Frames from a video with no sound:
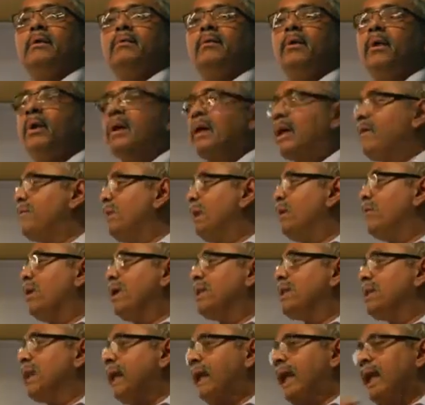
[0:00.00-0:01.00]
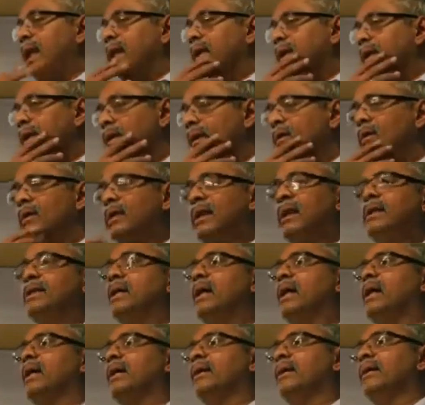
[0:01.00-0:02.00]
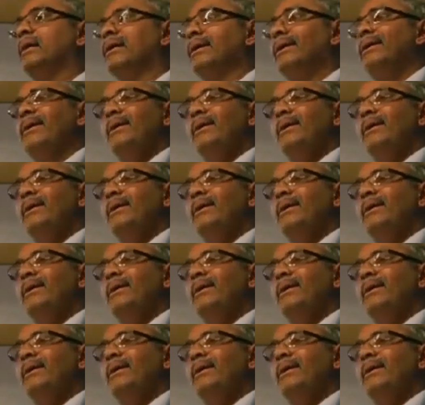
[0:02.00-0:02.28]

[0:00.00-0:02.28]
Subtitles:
for coming once again. These are